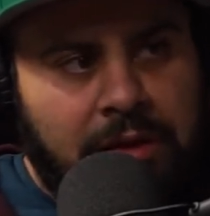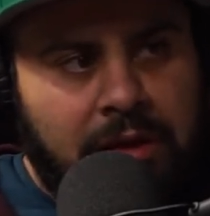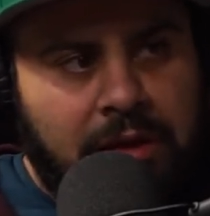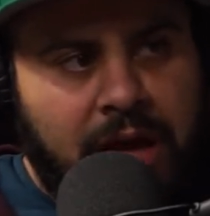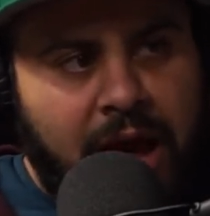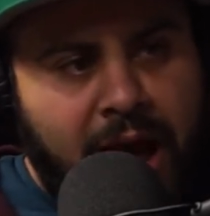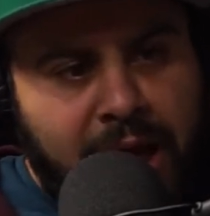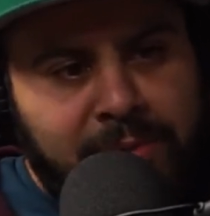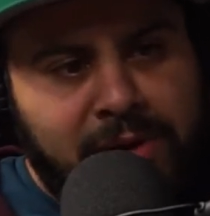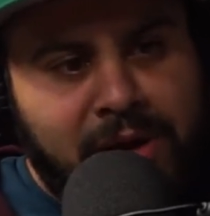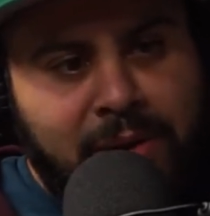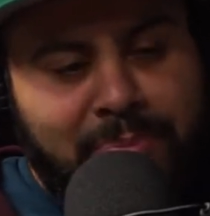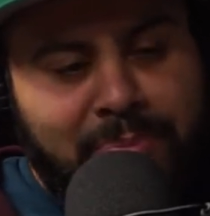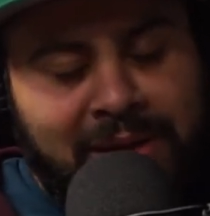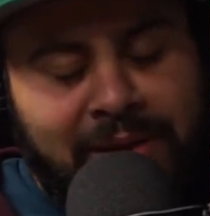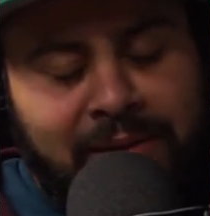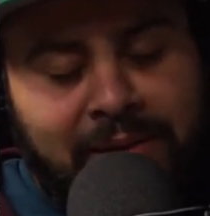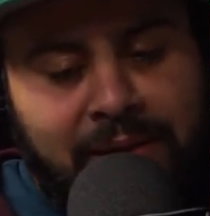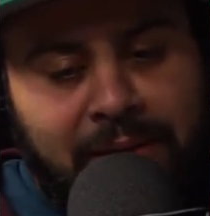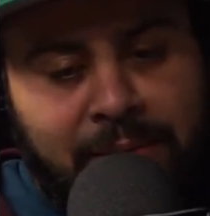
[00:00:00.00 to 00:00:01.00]
I'm going
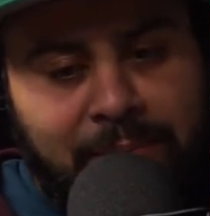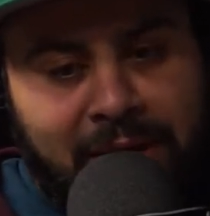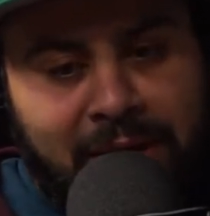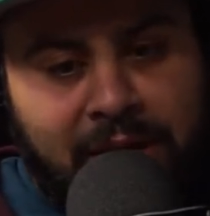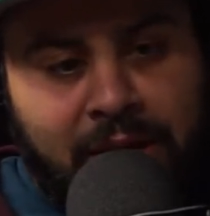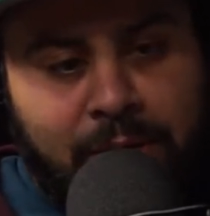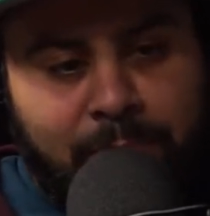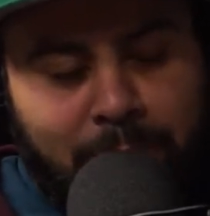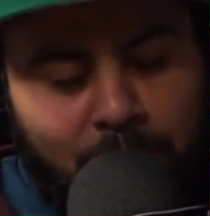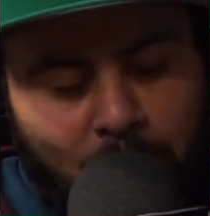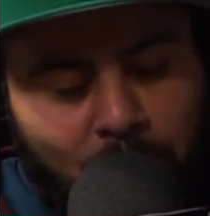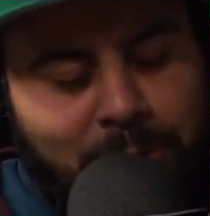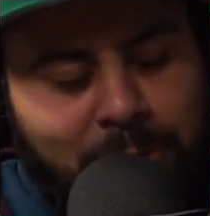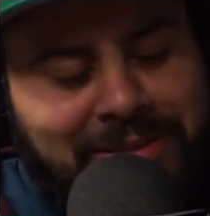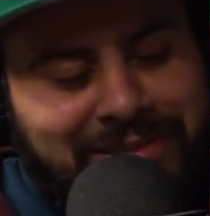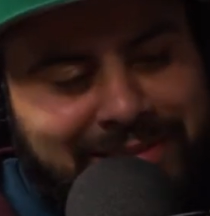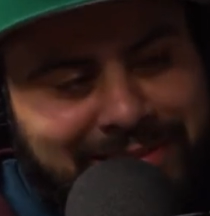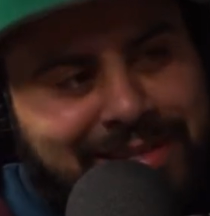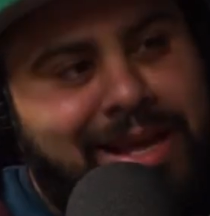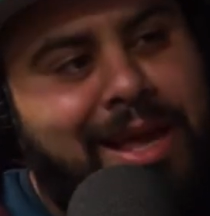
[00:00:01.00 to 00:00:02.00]
to make bold
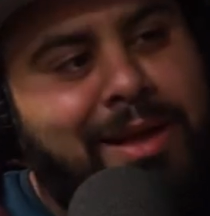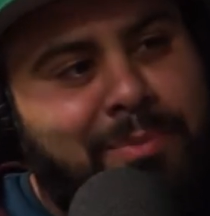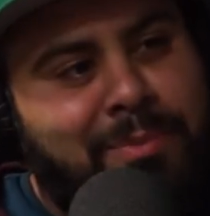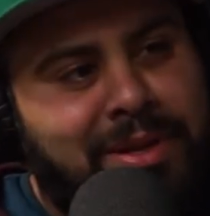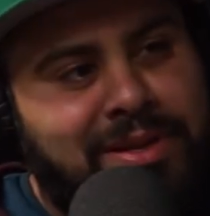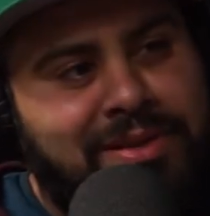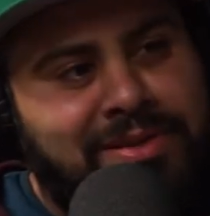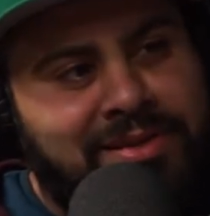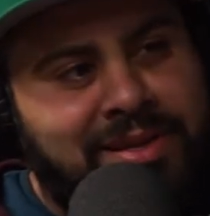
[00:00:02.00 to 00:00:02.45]
statements